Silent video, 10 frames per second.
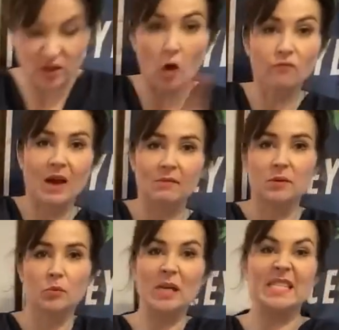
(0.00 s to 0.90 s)
Gone round,
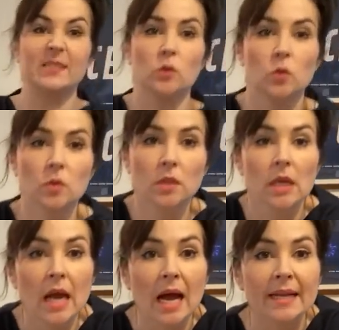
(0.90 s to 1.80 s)
pressed it all,
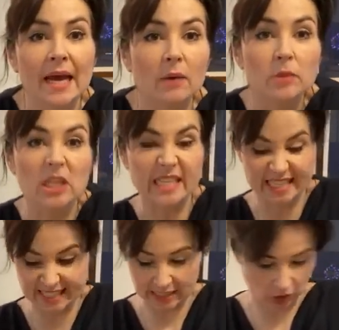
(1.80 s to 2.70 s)
and now I'm going to
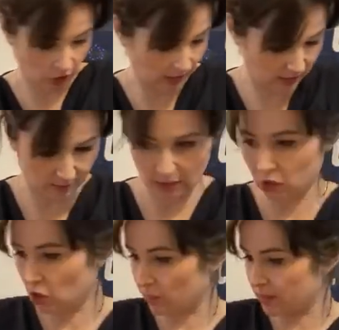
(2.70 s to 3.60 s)
stitch it. I'm going to
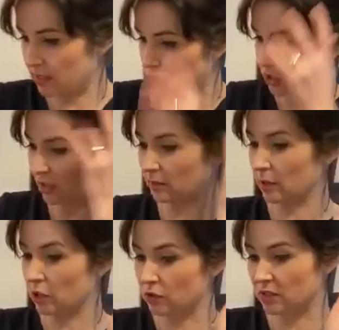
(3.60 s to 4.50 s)
top stitch it, and I'm
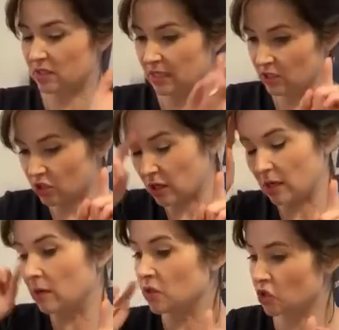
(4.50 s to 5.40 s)
going to use a stitch,
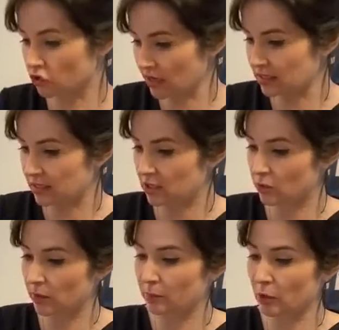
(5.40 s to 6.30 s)
straight stitch.
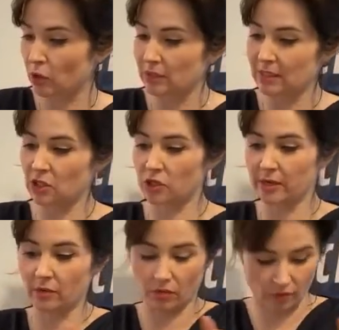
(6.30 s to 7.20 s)
I'm going to put it on stitch
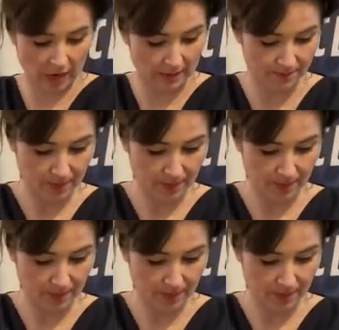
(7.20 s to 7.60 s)
length three.